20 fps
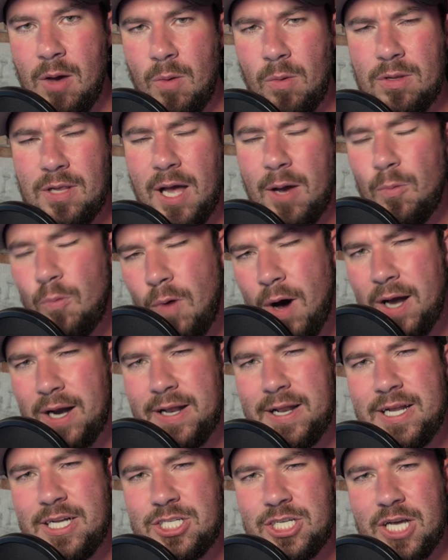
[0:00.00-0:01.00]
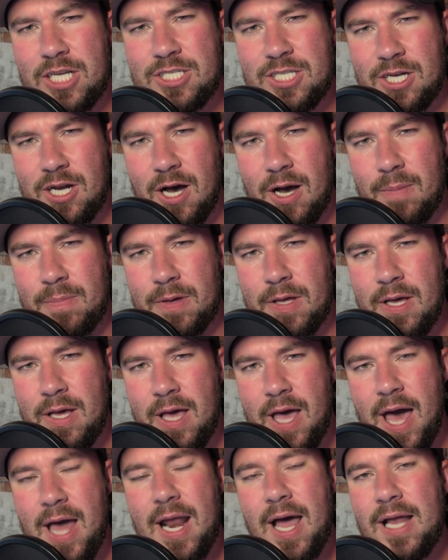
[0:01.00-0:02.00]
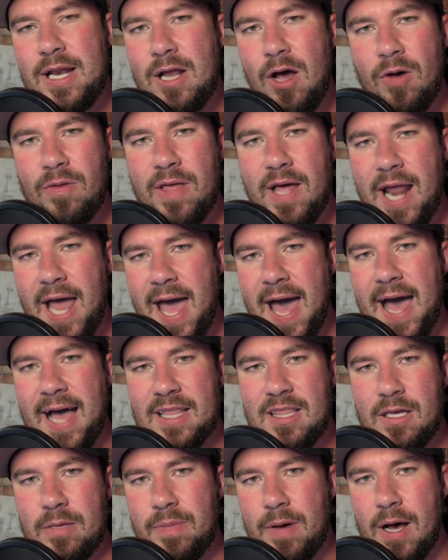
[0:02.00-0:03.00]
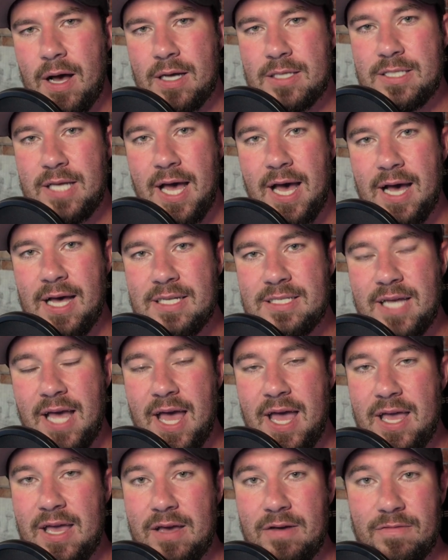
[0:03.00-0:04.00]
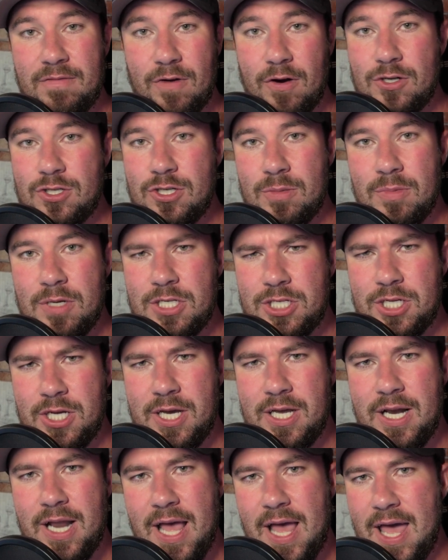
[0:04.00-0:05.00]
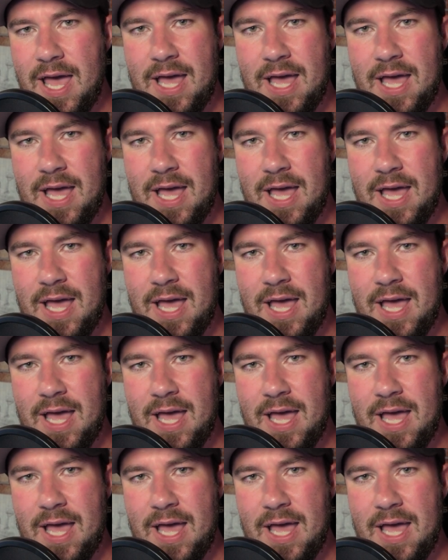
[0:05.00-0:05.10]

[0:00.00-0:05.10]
Well, I wanted to change it up, and I know that Hack the Box has a virtual machine